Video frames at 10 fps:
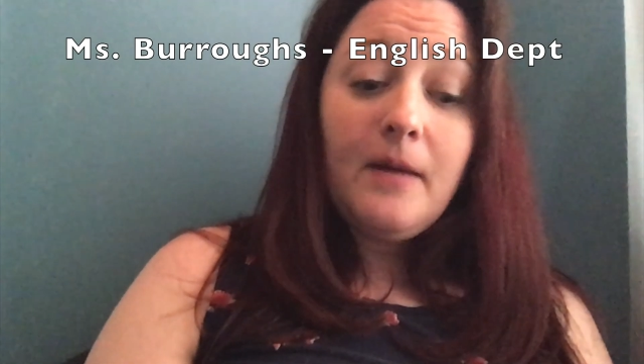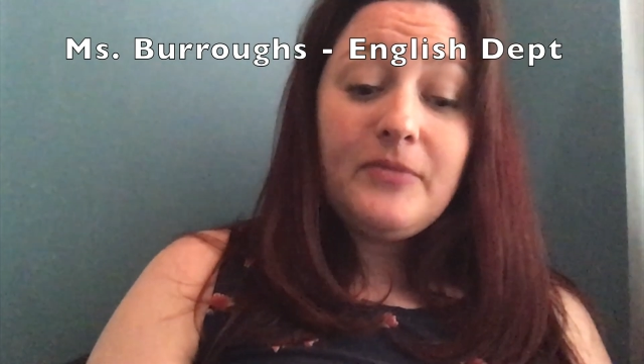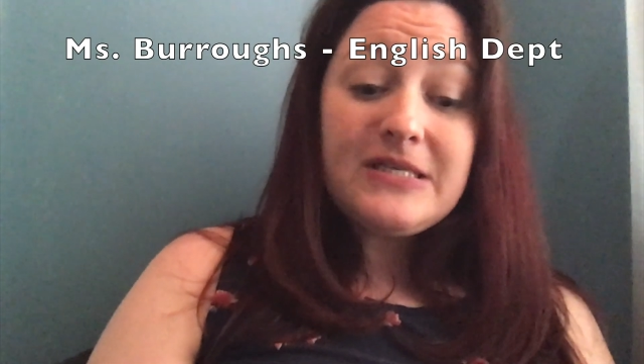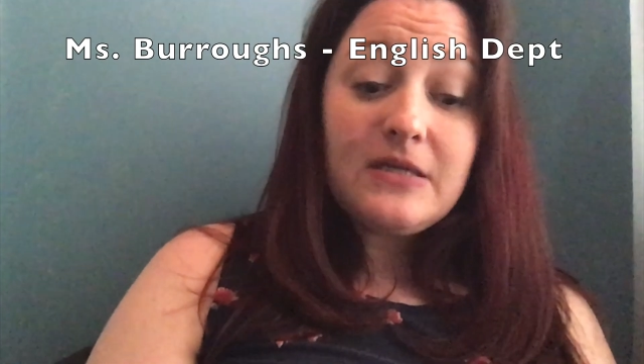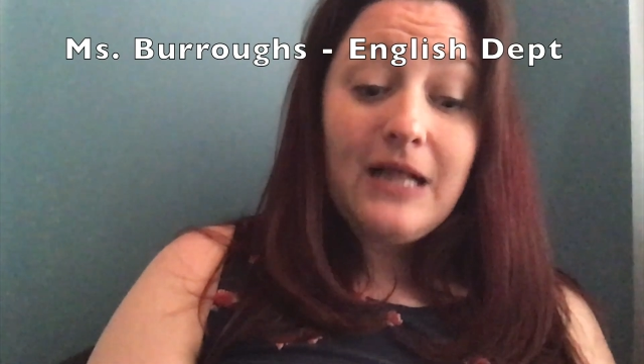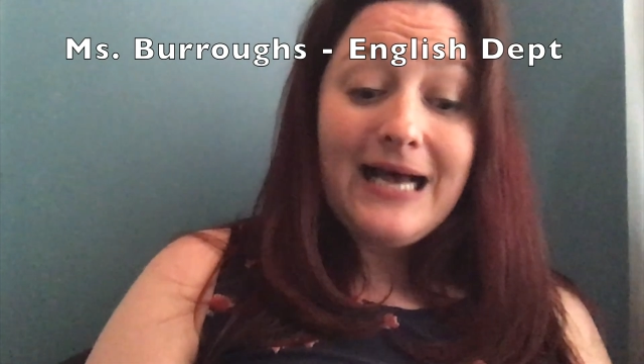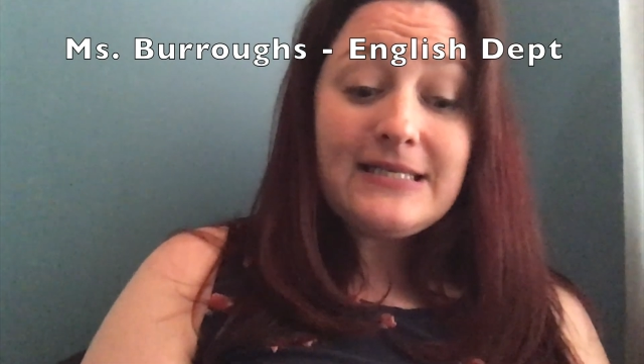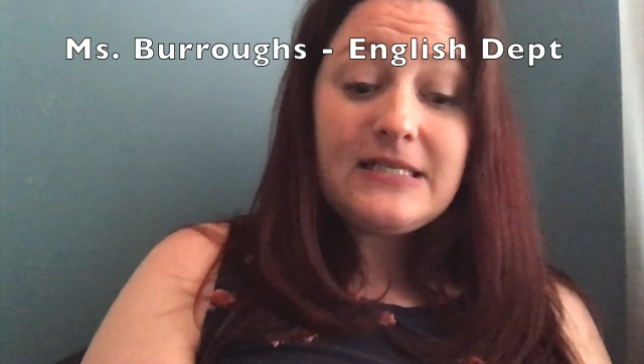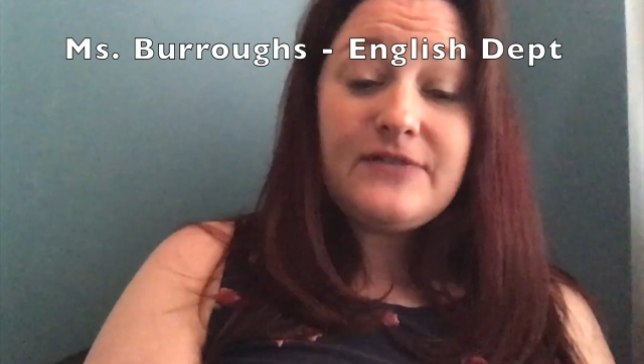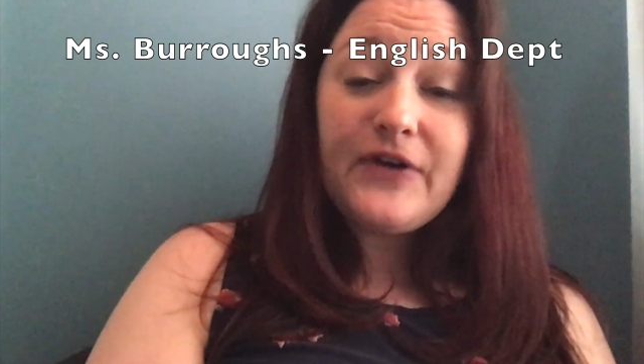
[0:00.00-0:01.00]
This
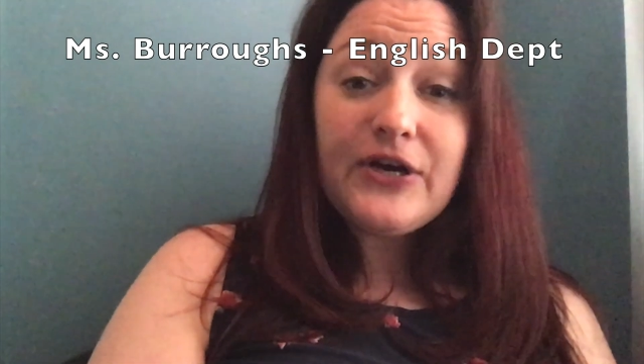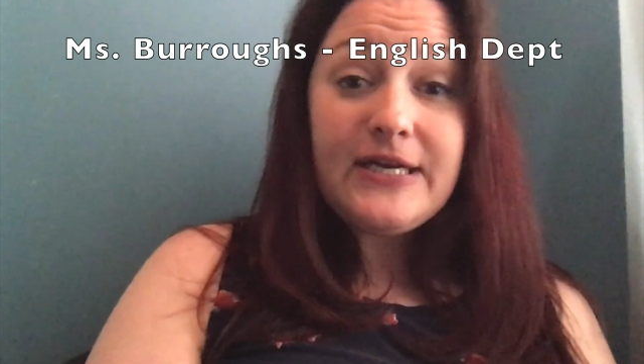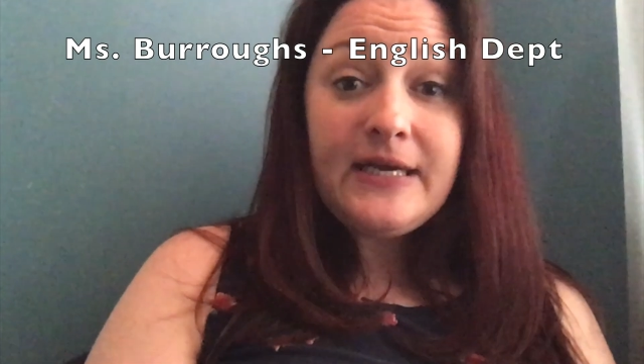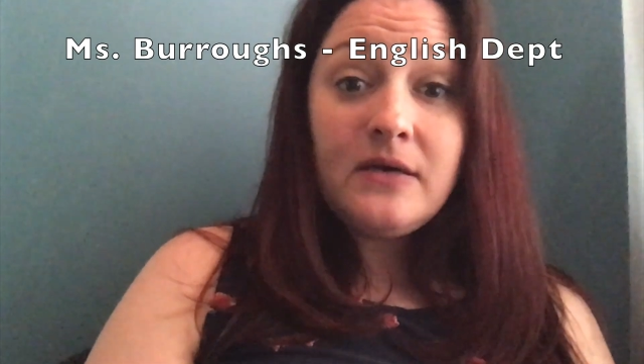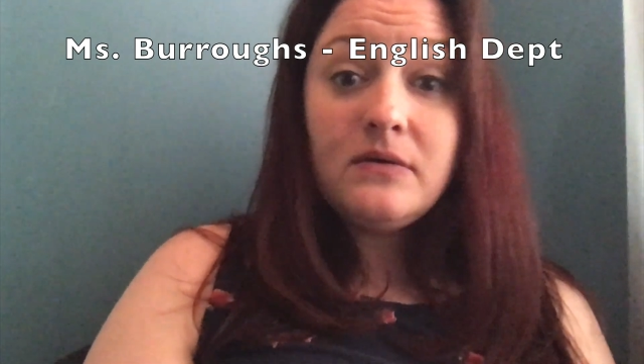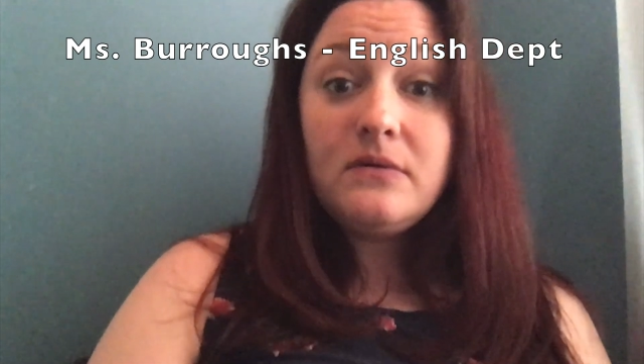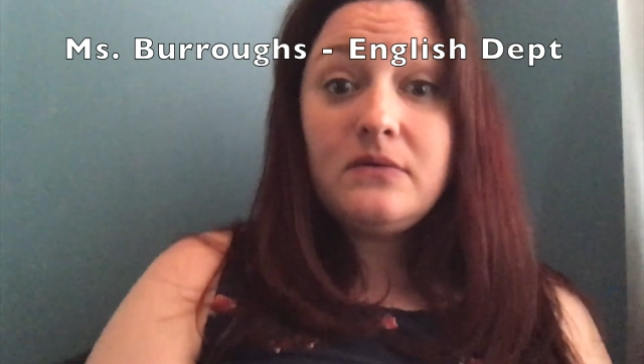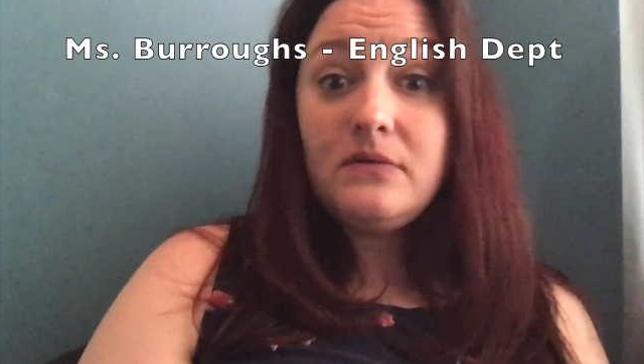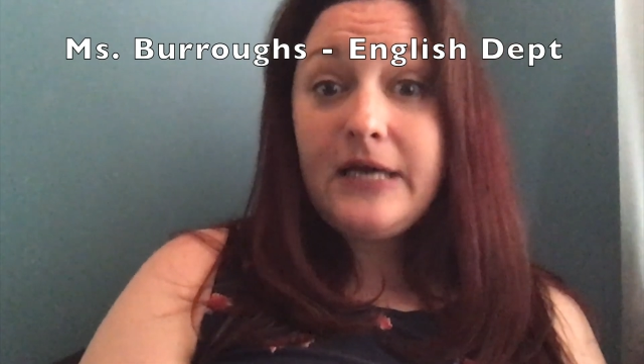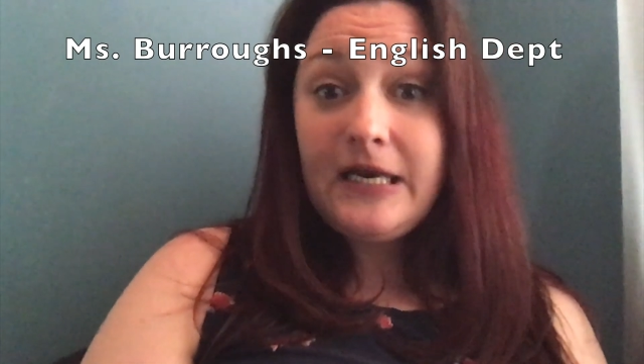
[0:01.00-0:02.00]
class is very
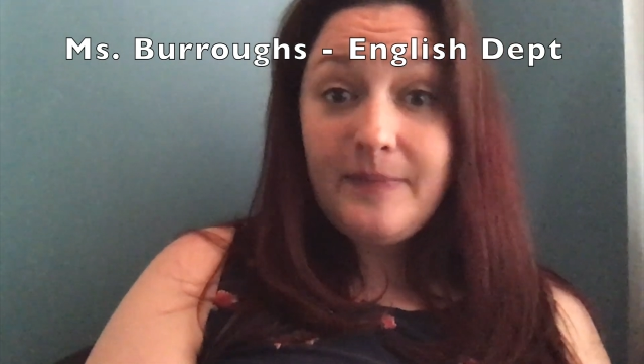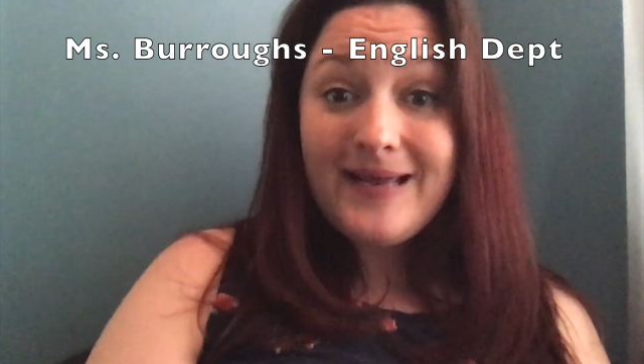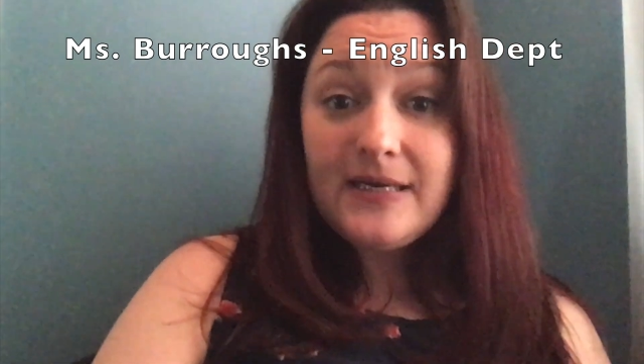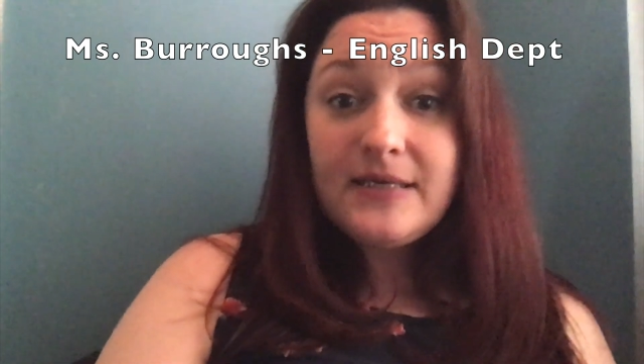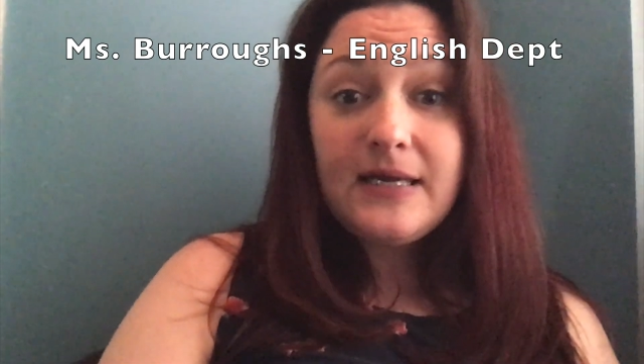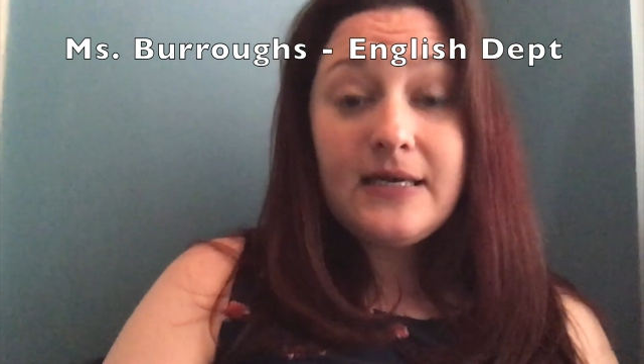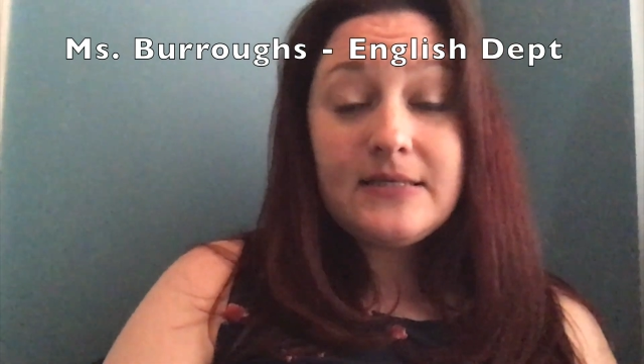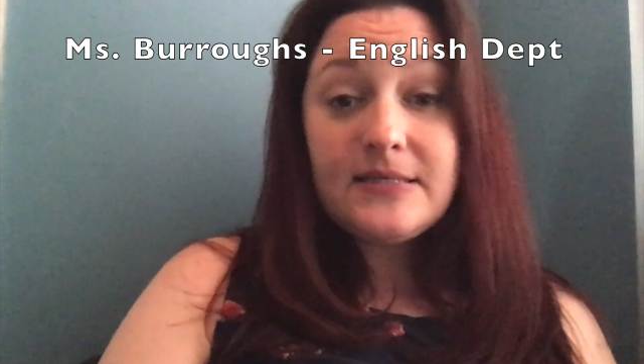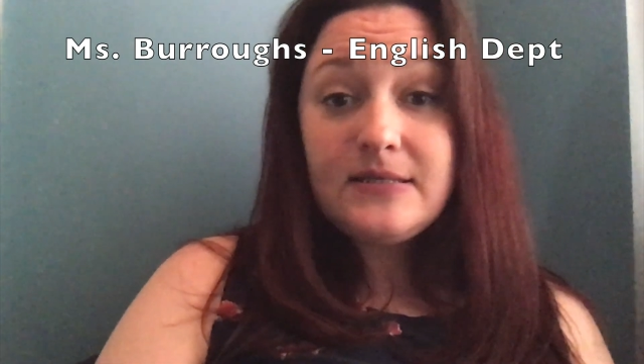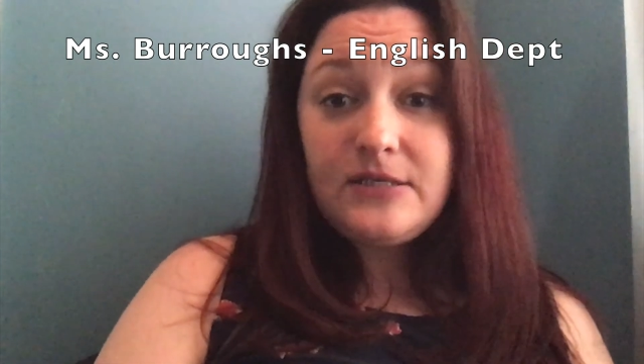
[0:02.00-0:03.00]
independent, and
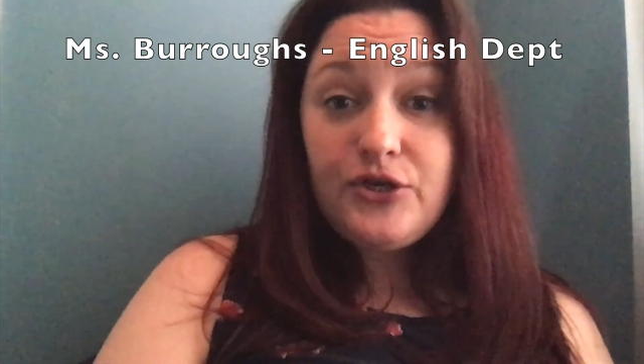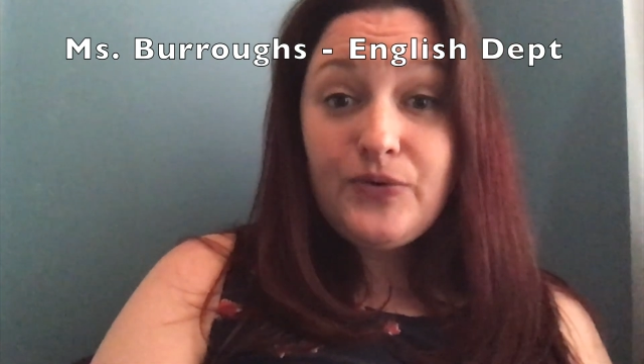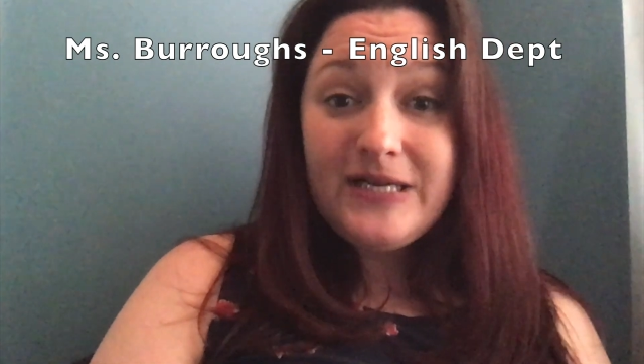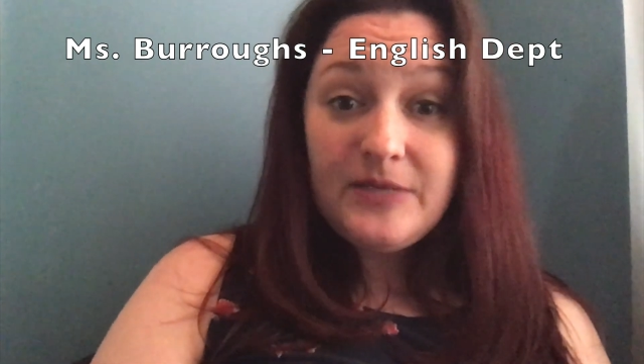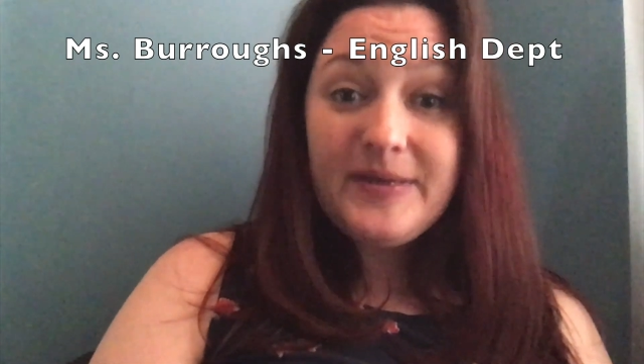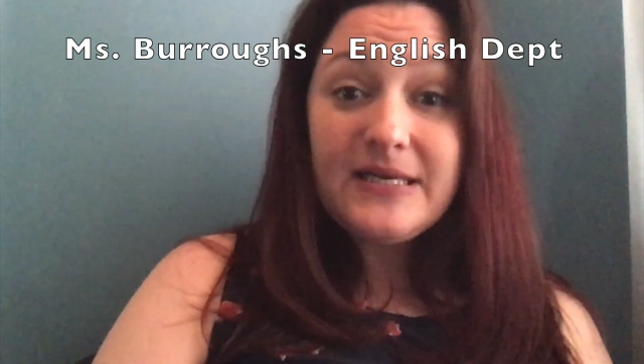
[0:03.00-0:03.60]
you need to be a